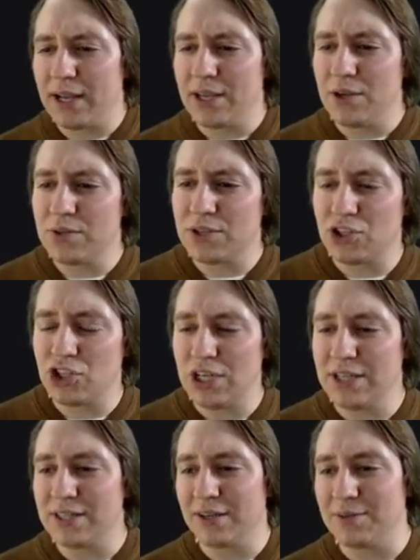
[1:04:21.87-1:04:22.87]
I used
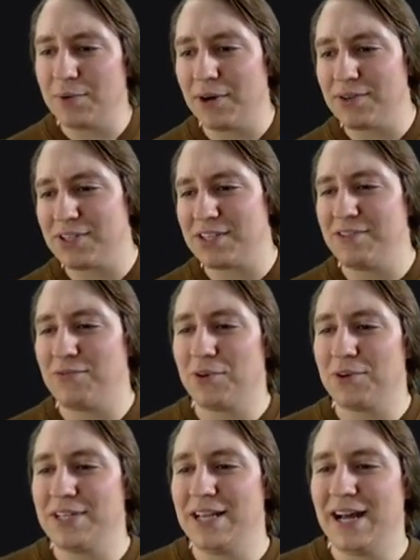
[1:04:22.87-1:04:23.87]
cheats on Mario
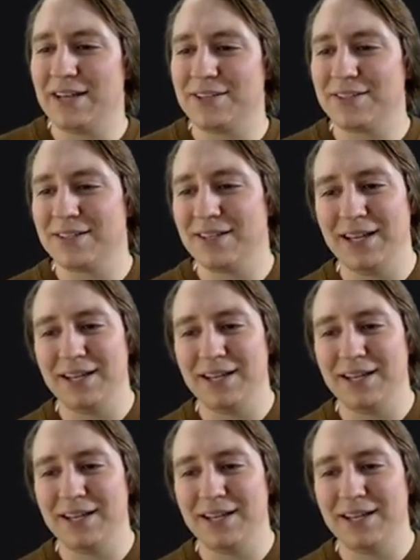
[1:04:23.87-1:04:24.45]
64 DS.